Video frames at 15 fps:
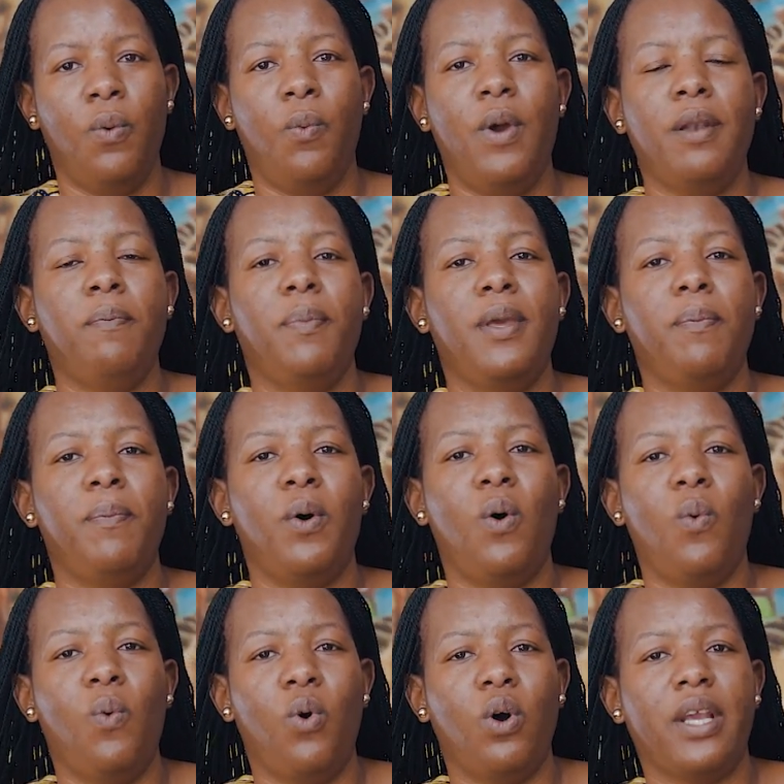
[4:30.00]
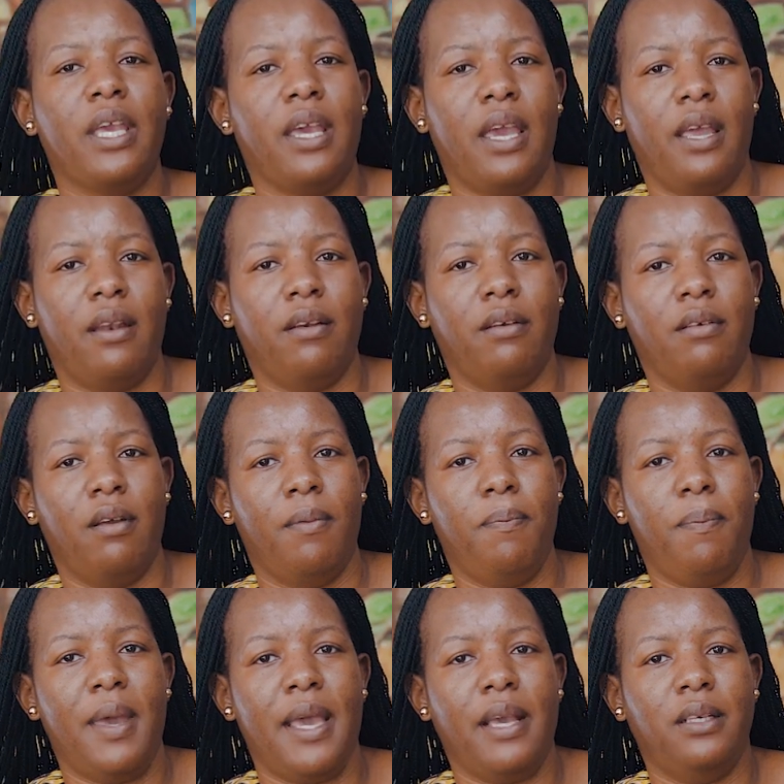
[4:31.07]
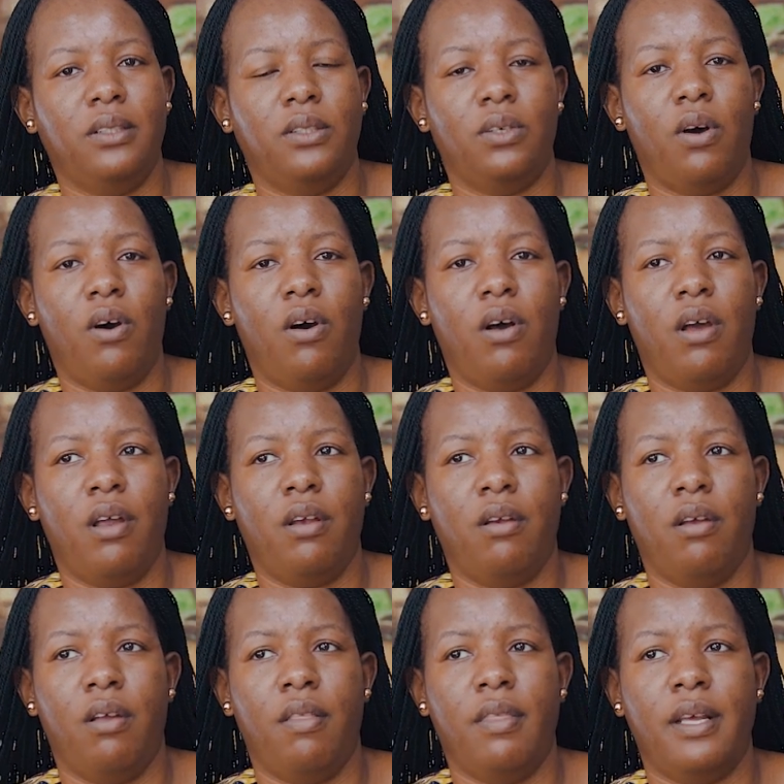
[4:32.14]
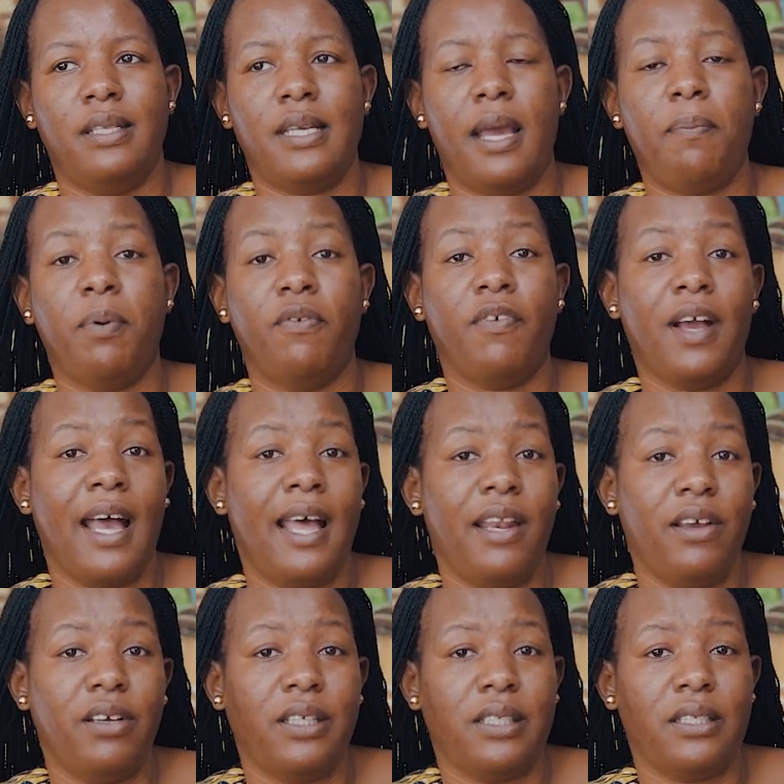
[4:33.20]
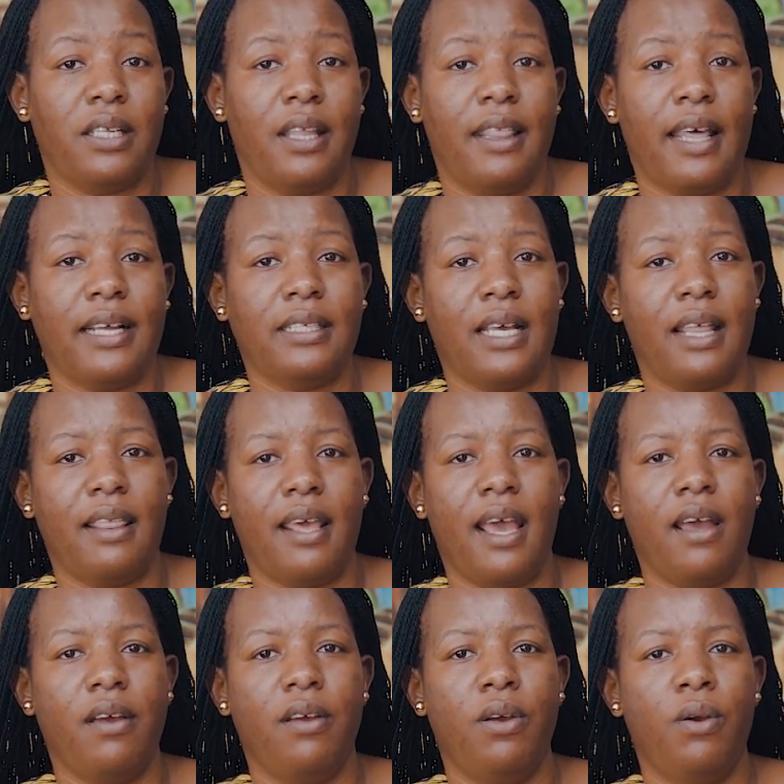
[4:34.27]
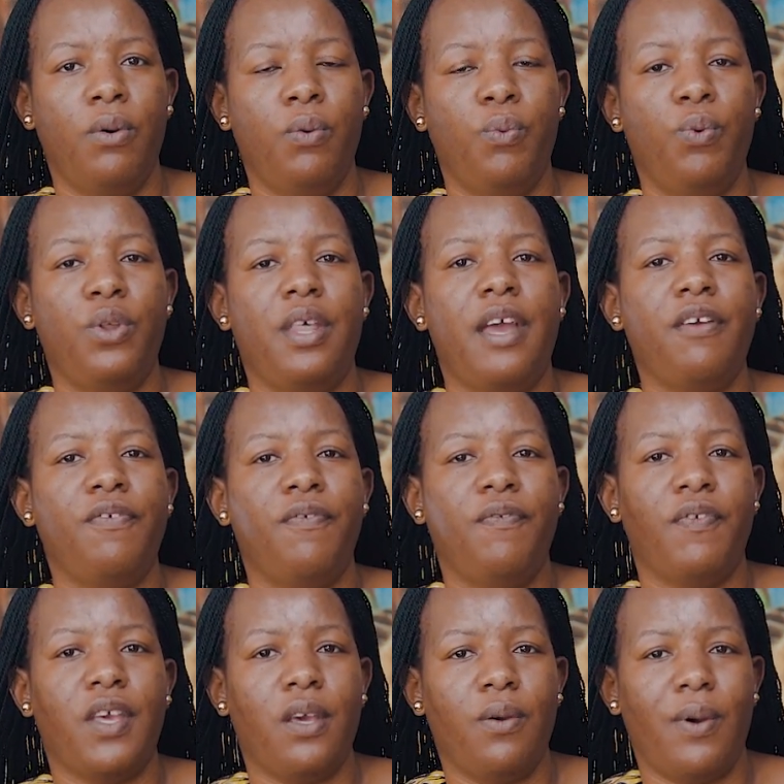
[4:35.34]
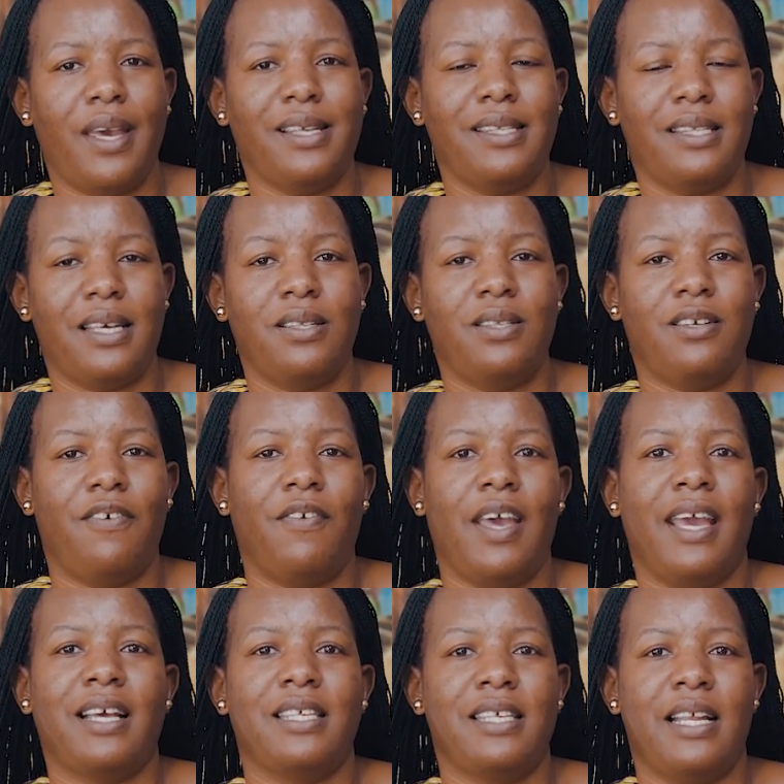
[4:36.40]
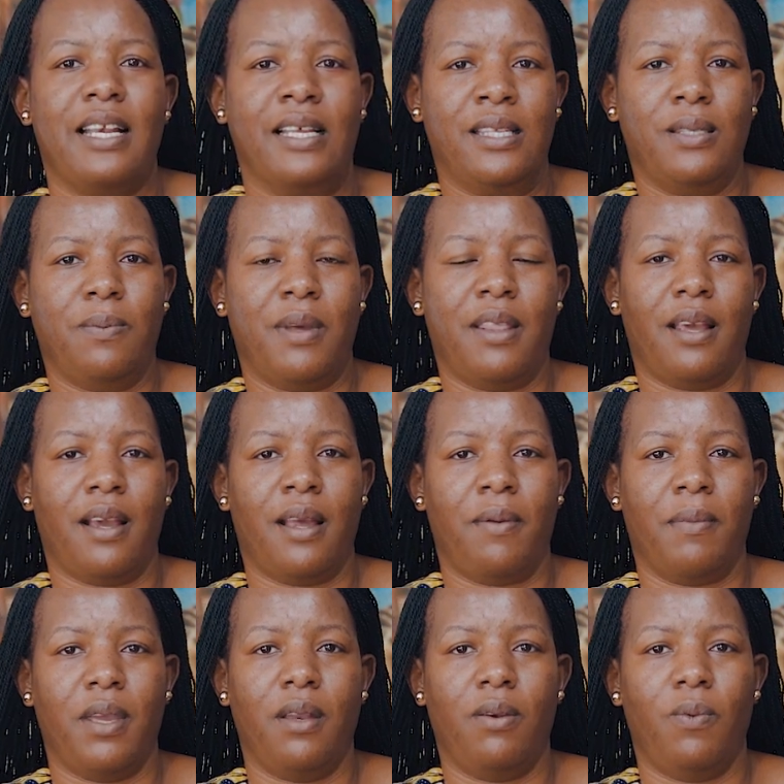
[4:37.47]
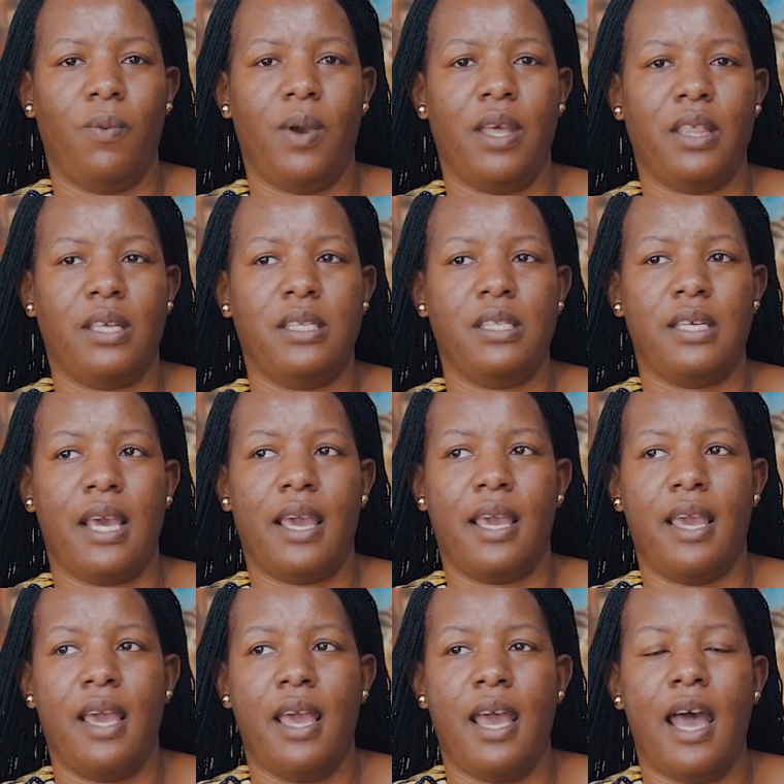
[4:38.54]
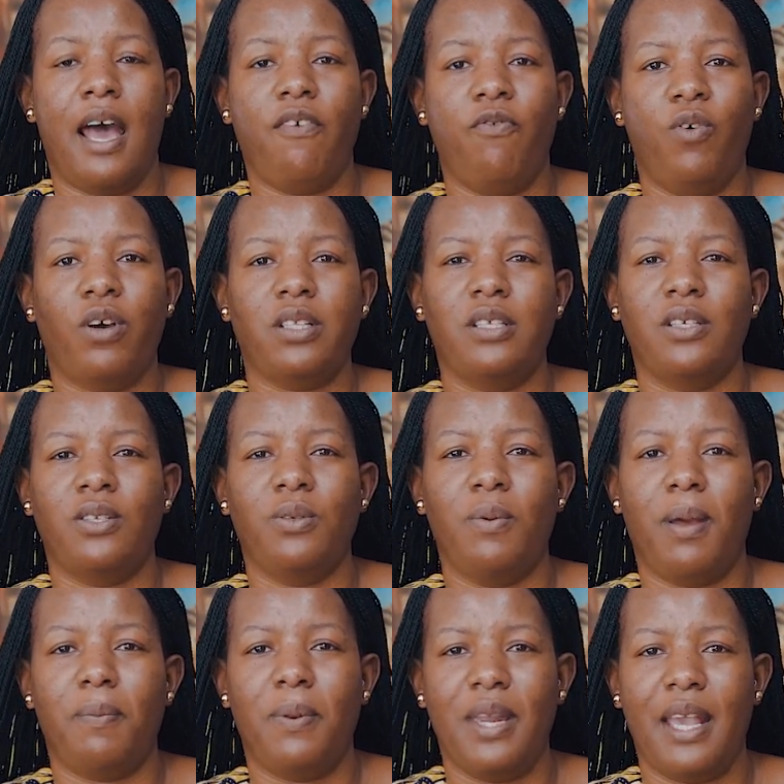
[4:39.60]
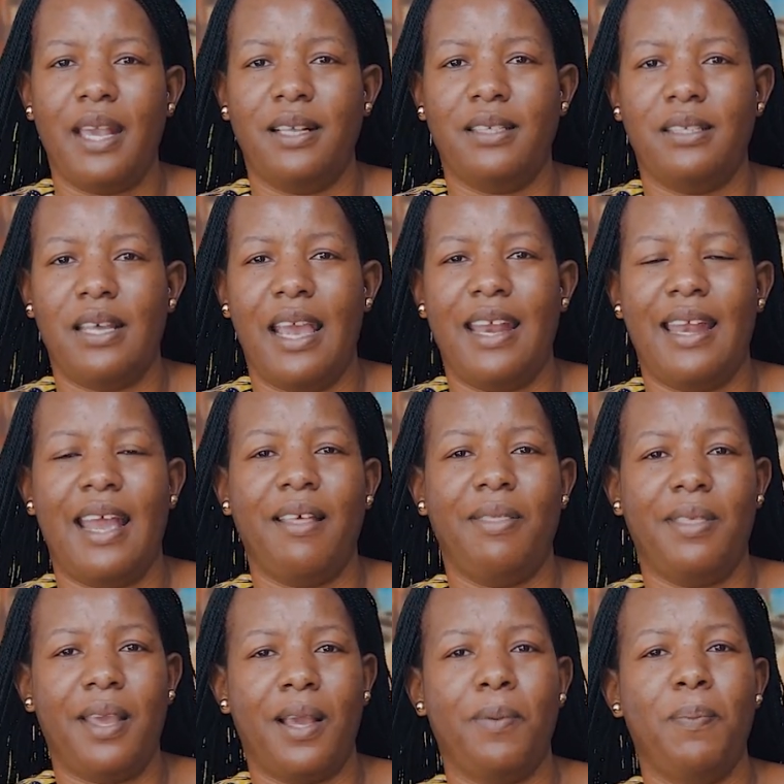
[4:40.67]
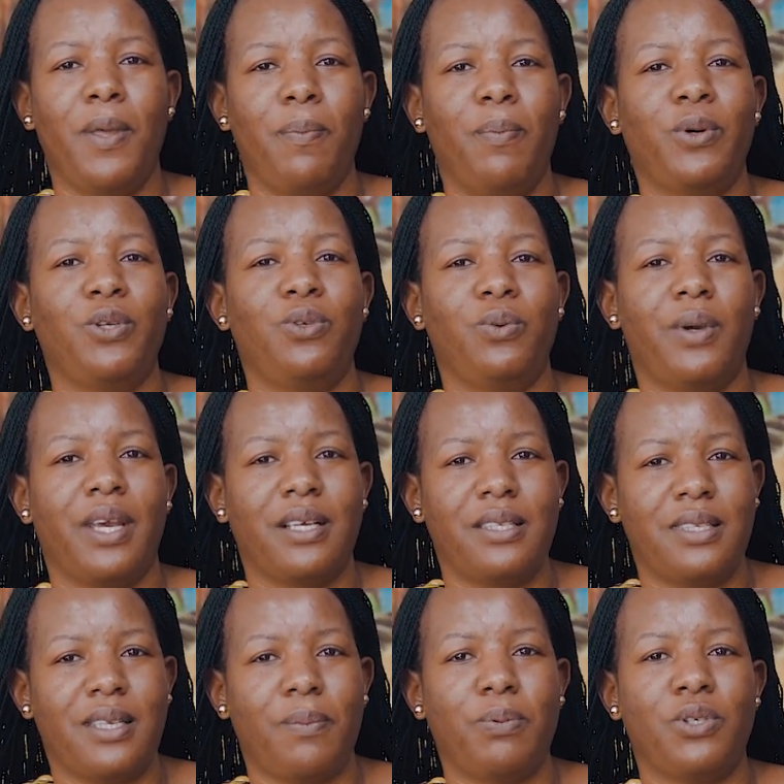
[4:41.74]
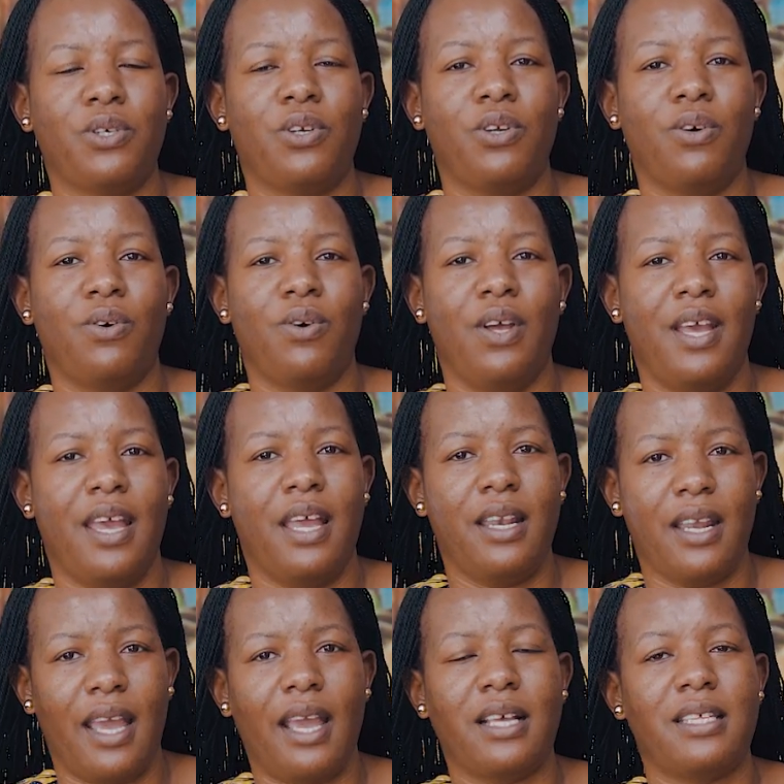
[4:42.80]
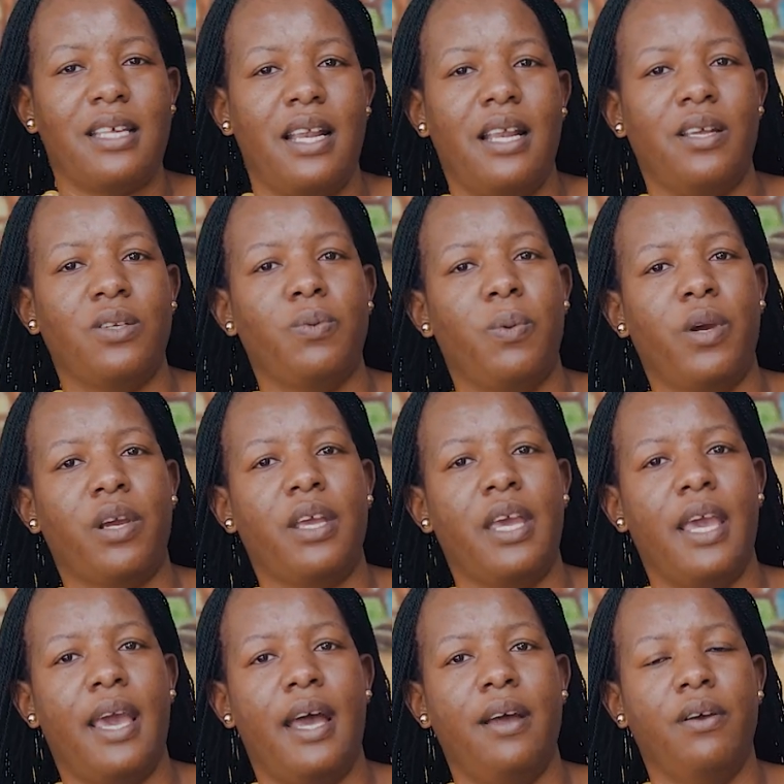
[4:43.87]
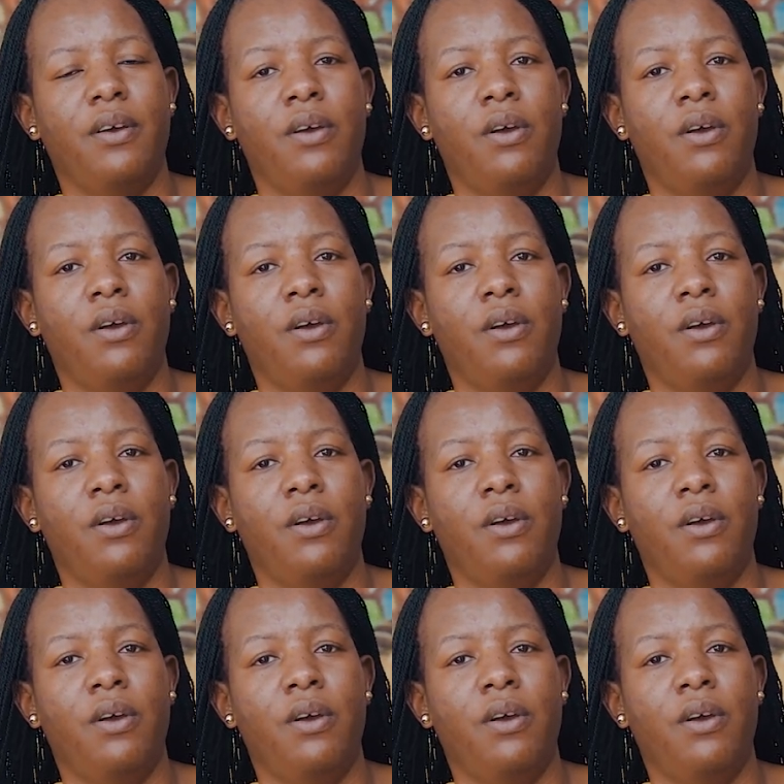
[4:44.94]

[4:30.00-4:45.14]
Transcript: When people walk in, based on the type of colors that are there, will they feel a sense of excellence when they come in, where they say, I've walked into a place and I think people do exceptional and excellent work here?